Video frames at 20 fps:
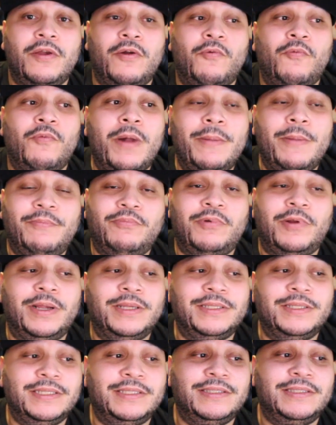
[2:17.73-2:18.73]
web
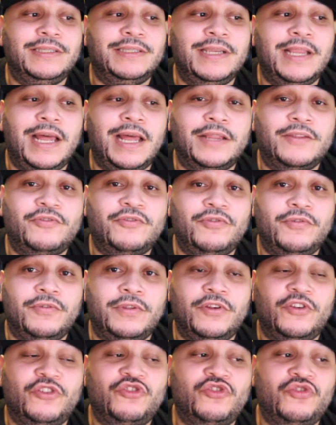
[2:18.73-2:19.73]
presence, not through
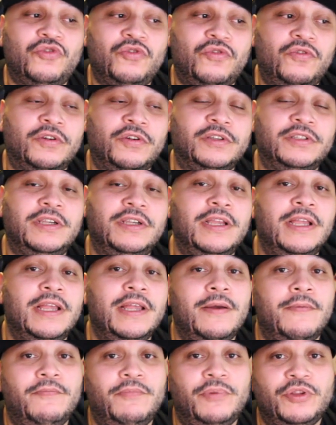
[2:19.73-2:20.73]
their stores.
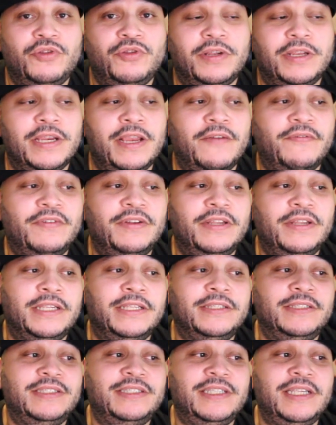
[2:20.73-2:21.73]
But you can definitely
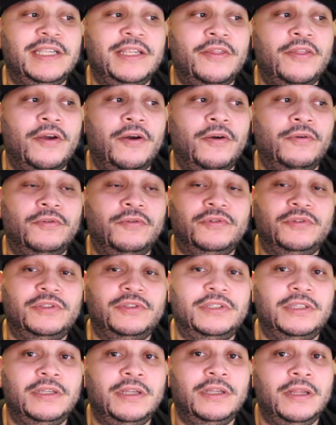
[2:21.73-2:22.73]
see those
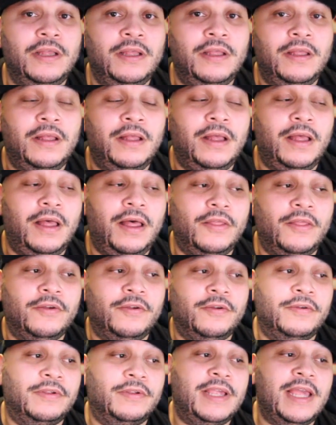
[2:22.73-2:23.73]

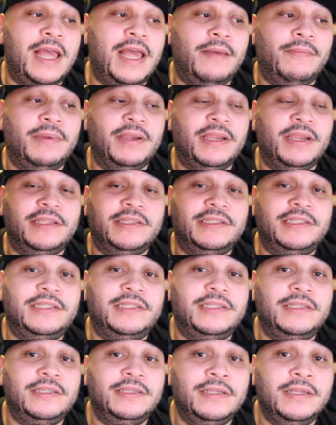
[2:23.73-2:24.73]
other cabinets,
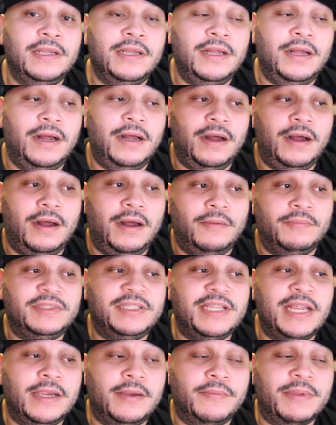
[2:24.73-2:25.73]

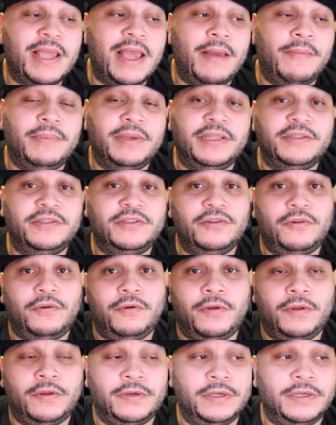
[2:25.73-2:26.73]
stand-up cabinets
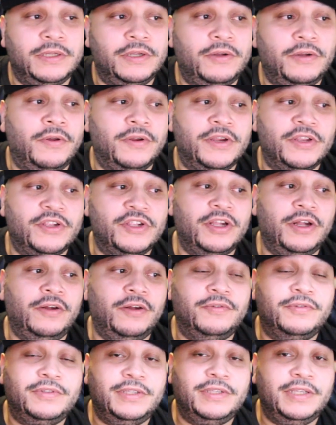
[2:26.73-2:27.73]
on the
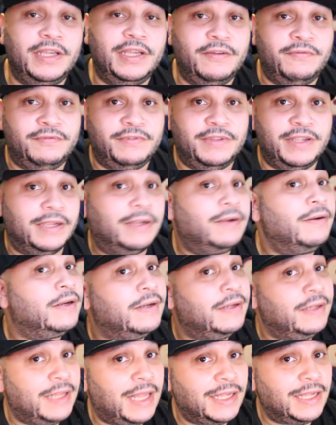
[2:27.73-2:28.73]
shelves if they
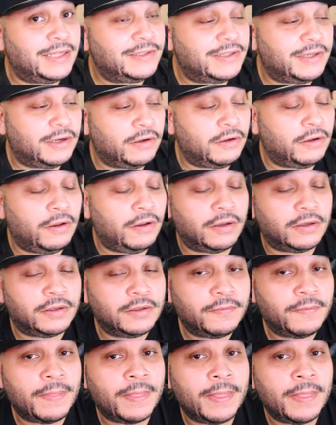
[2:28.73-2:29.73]
last that
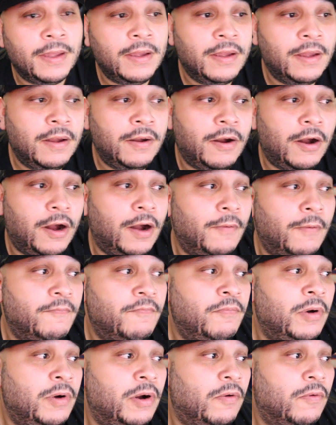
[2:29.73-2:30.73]
long.
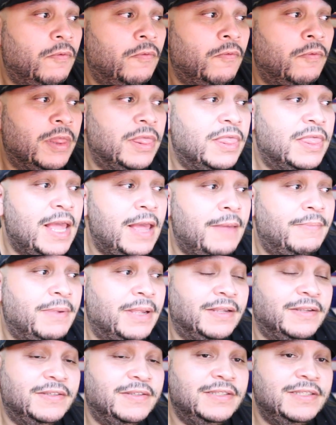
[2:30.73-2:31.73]
But with that
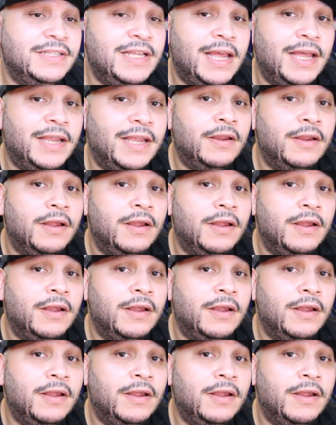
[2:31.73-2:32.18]
being said,